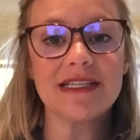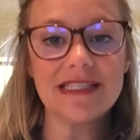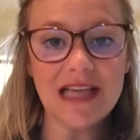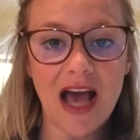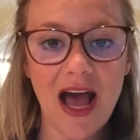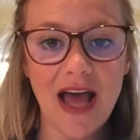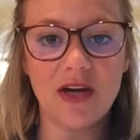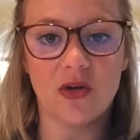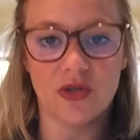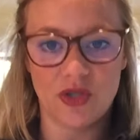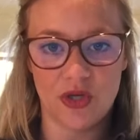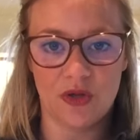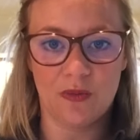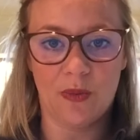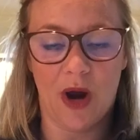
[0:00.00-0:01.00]
title
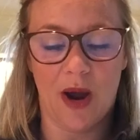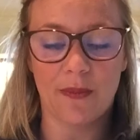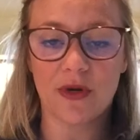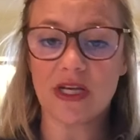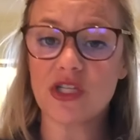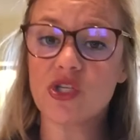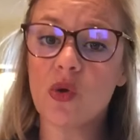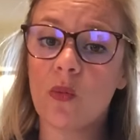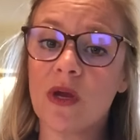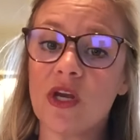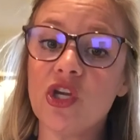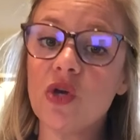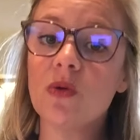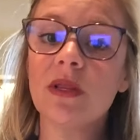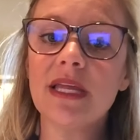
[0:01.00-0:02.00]
to the property. So
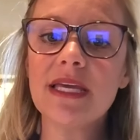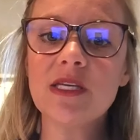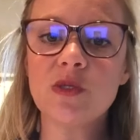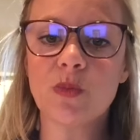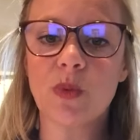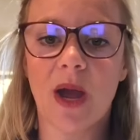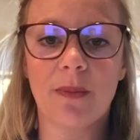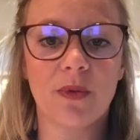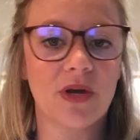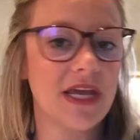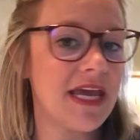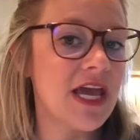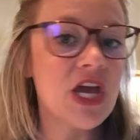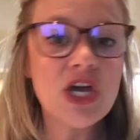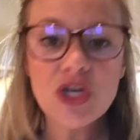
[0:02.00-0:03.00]
when you lease property,